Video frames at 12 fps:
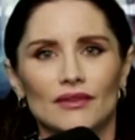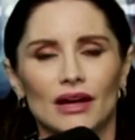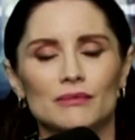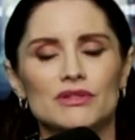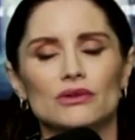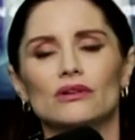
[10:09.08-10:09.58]

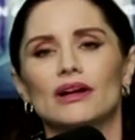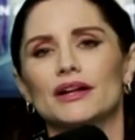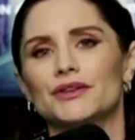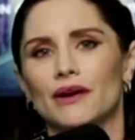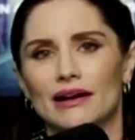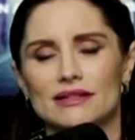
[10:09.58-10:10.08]
I'm so
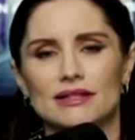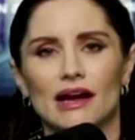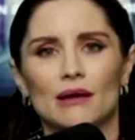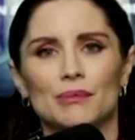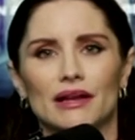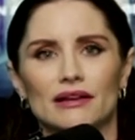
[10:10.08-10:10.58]
glad you asked
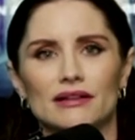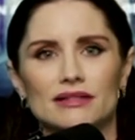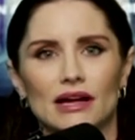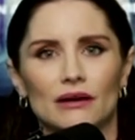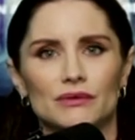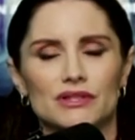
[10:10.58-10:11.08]
that, because
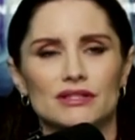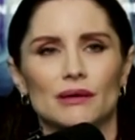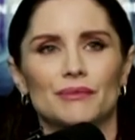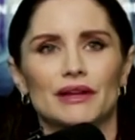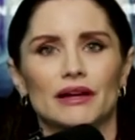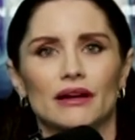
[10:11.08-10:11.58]
that was
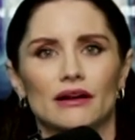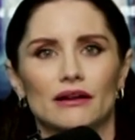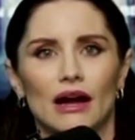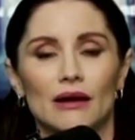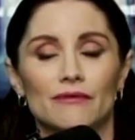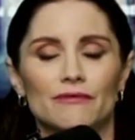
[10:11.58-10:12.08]
something
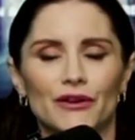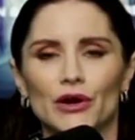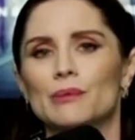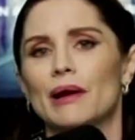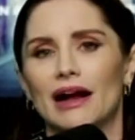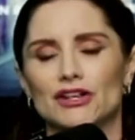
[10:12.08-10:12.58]
I'm
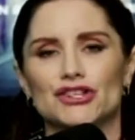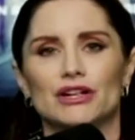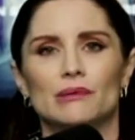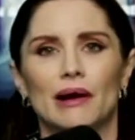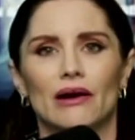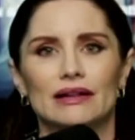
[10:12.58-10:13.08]
very
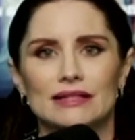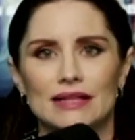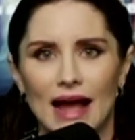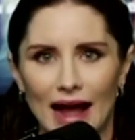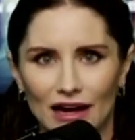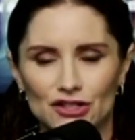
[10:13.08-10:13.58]
passionate about, is
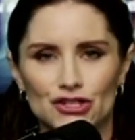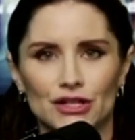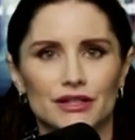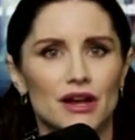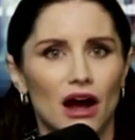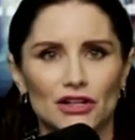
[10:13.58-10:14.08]

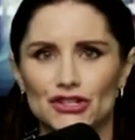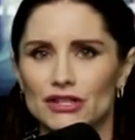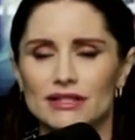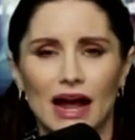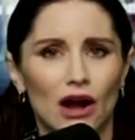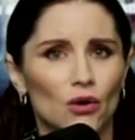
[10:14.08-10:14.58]
action, not
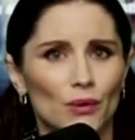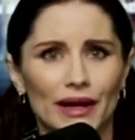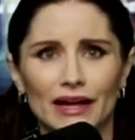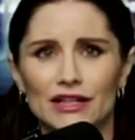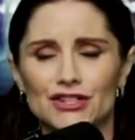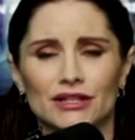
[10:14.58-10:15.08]
just
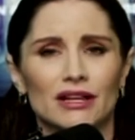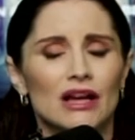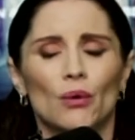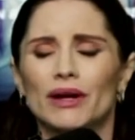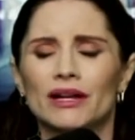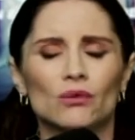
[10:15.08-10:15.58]
outrage. And
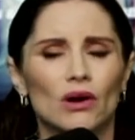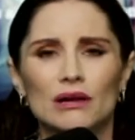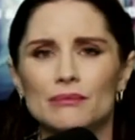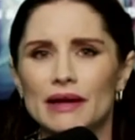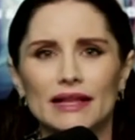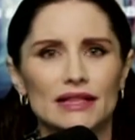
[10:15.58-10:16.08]
we didn't want
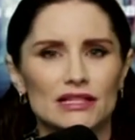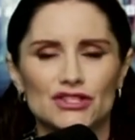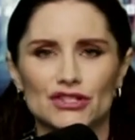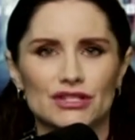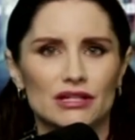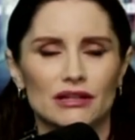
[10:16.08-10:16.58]
to make this
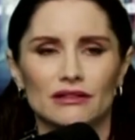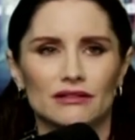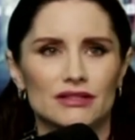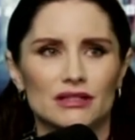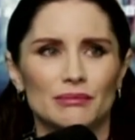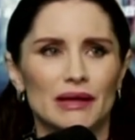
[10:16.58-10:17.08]
just
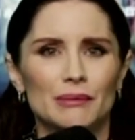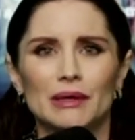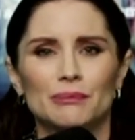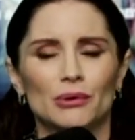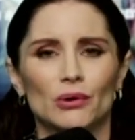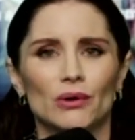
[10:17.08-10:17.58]
to make
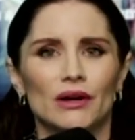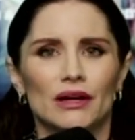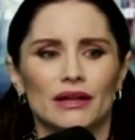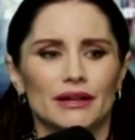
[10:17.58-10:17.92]
people,